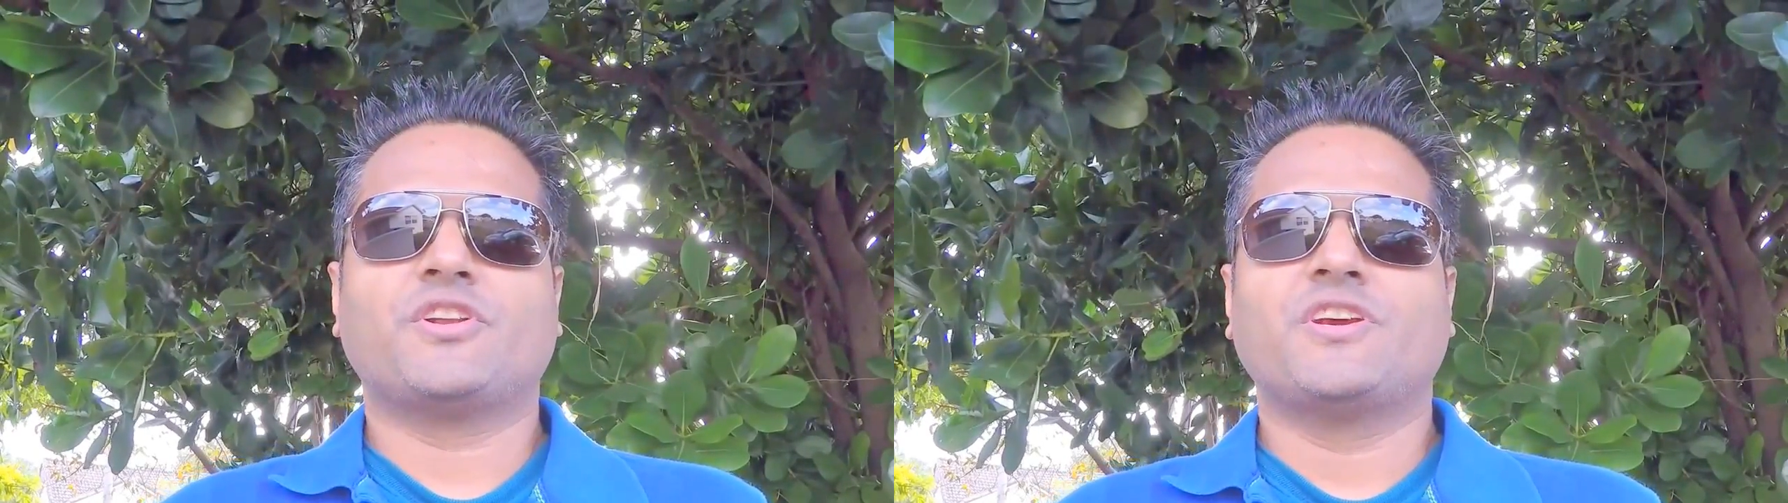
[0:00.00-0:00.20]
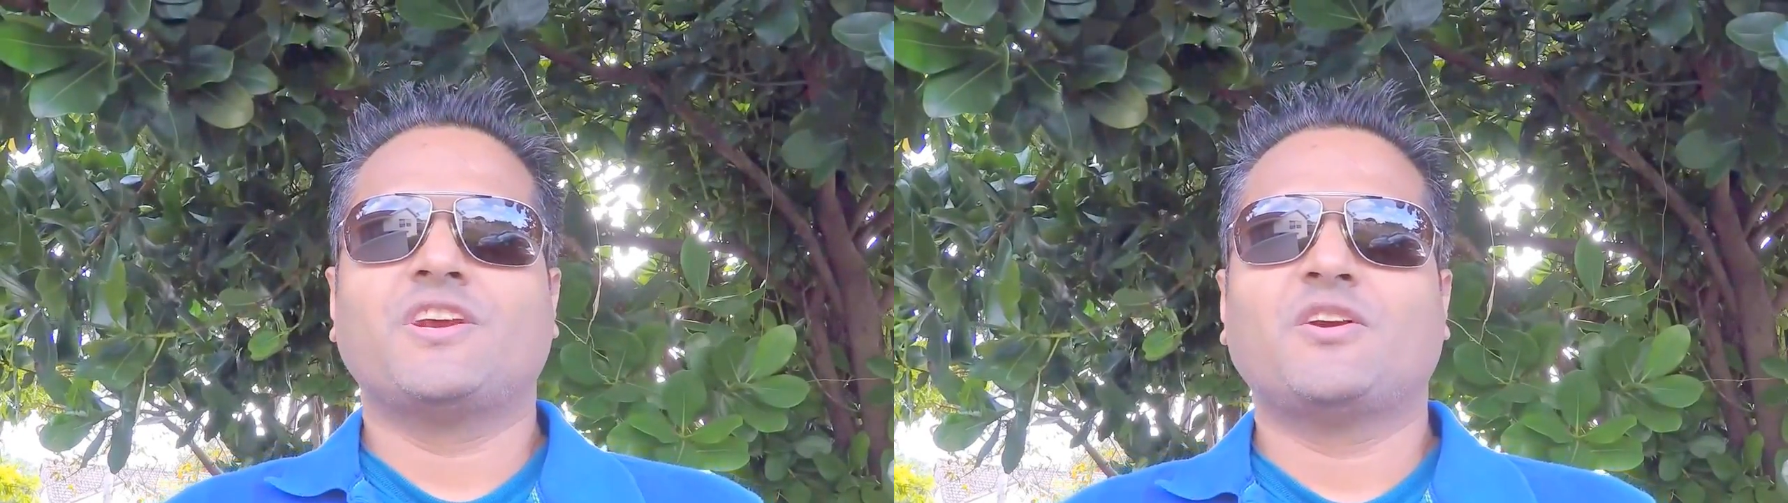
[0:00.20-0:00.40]

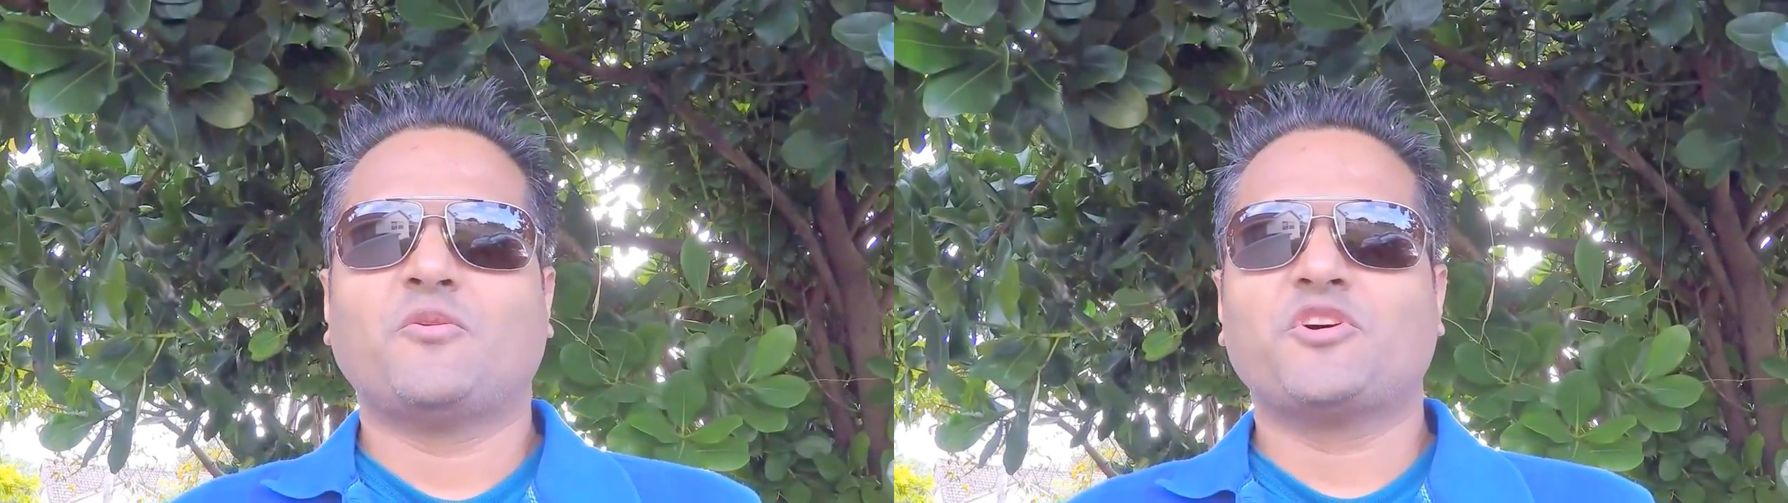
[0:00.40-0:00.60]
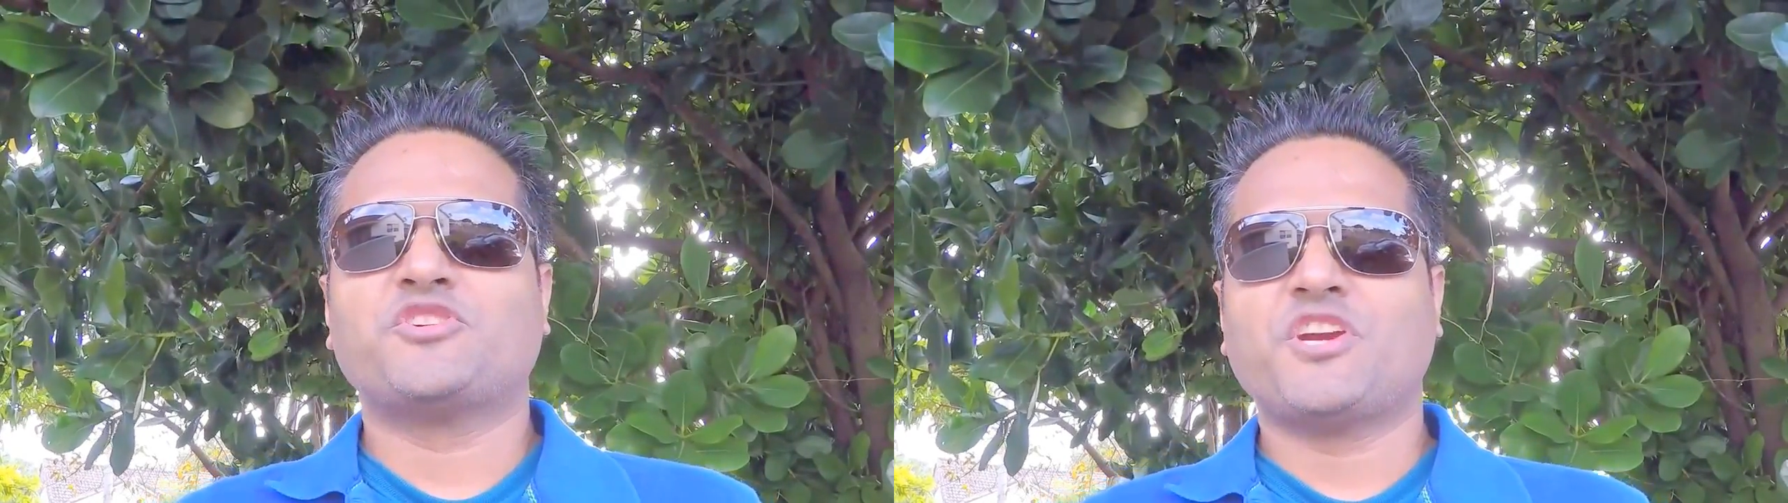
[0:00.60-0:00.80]
I
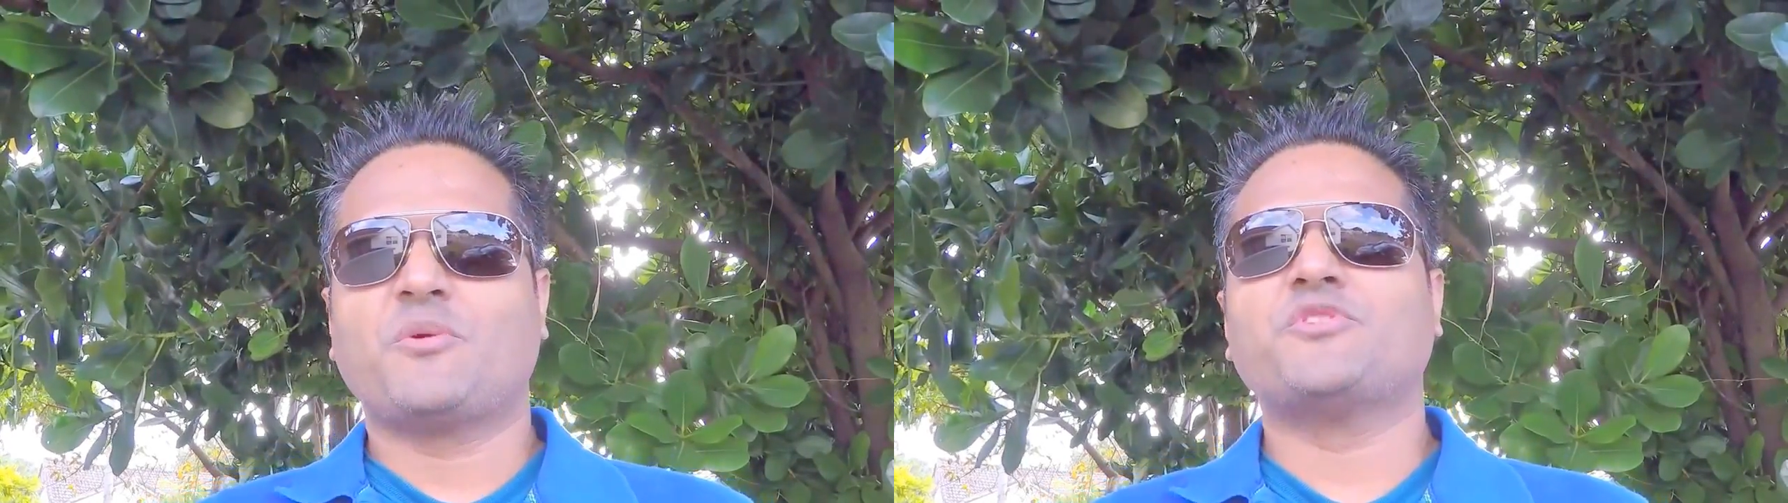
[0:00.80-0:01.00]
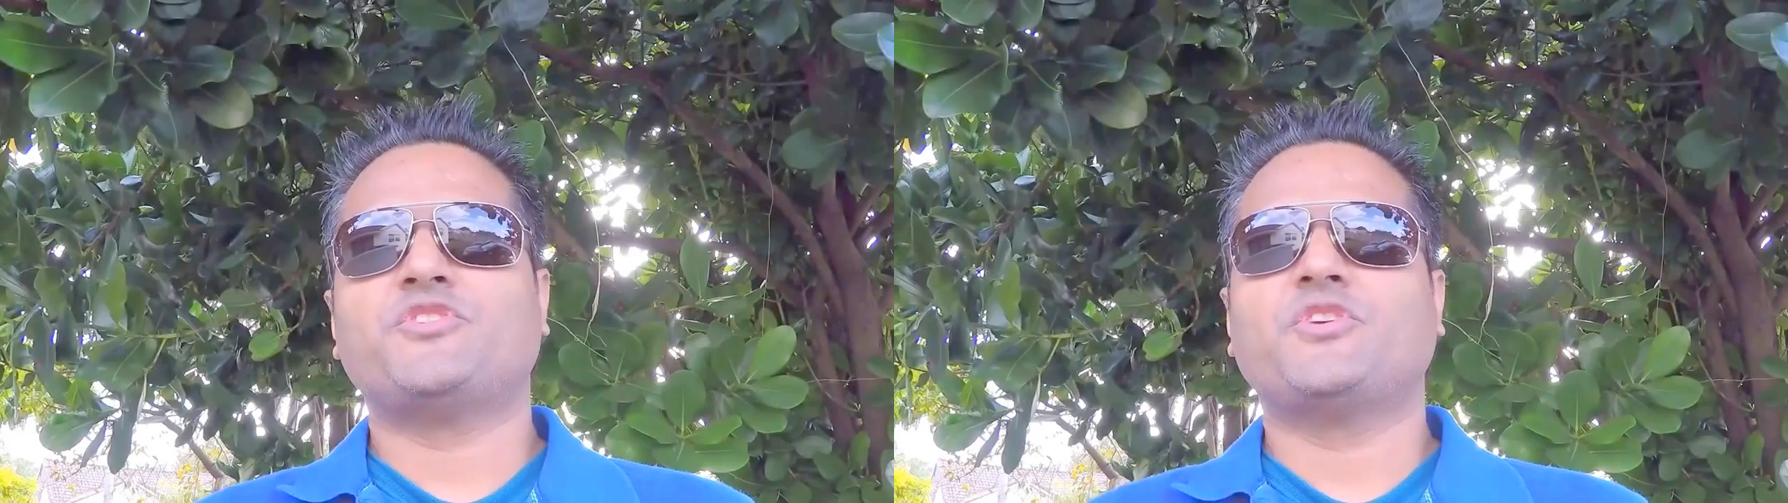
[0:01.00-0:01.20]
want to share
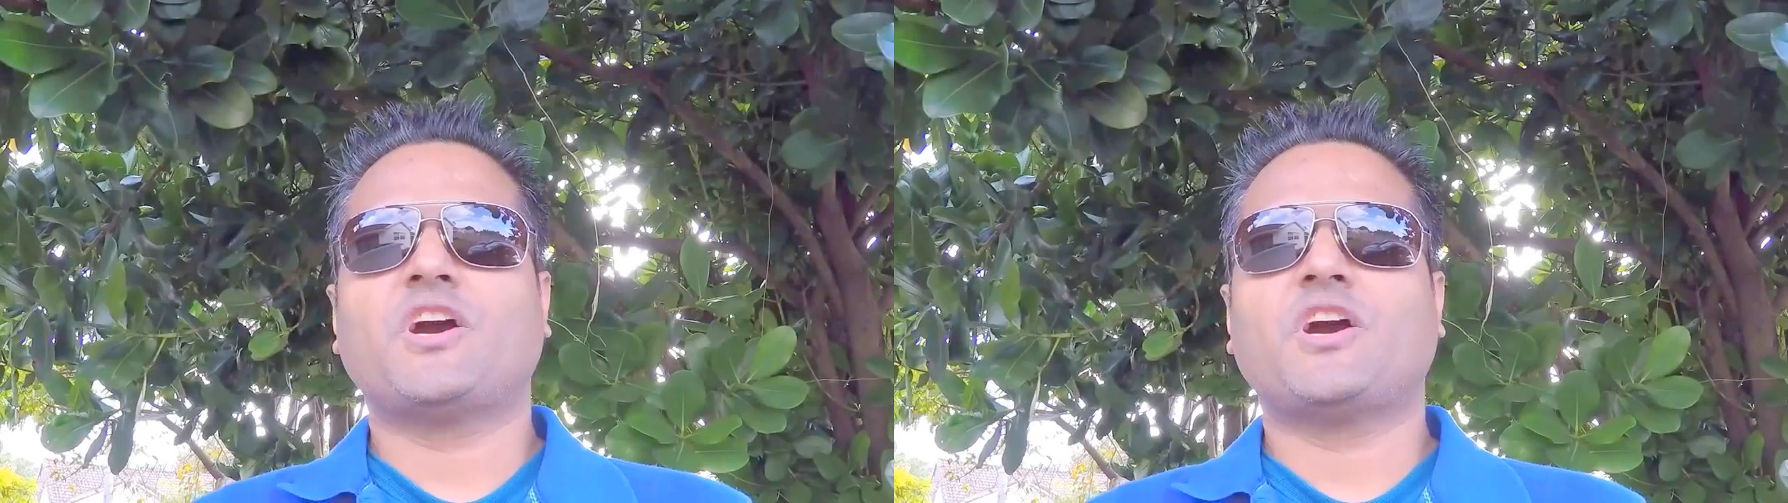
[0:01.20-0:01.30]
with you